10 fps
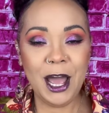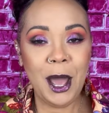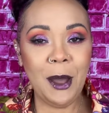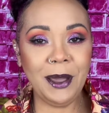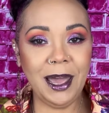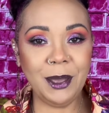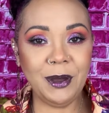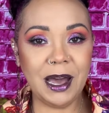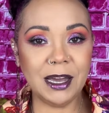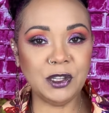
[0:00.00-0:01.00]
Okay, you
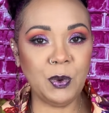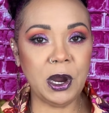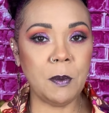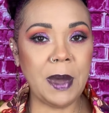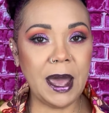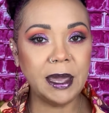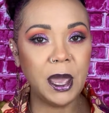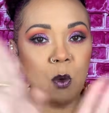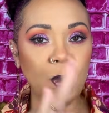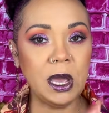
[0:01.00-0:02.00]
guys, we are back
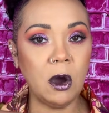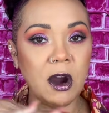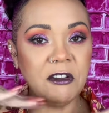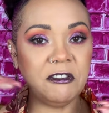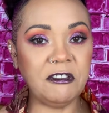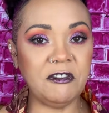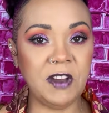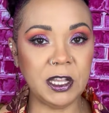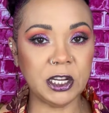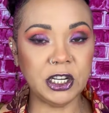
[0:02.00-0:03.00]
and we are
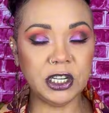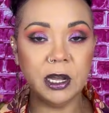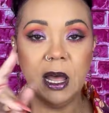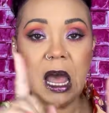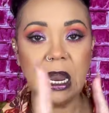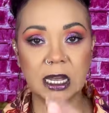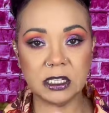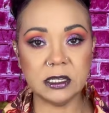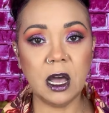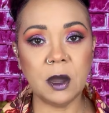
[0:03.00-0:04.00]
finished. Let's
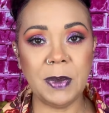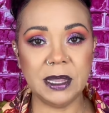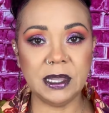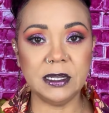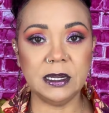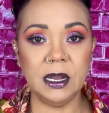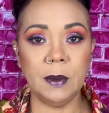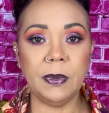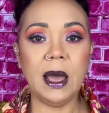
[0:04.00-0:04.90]
talk about this lip.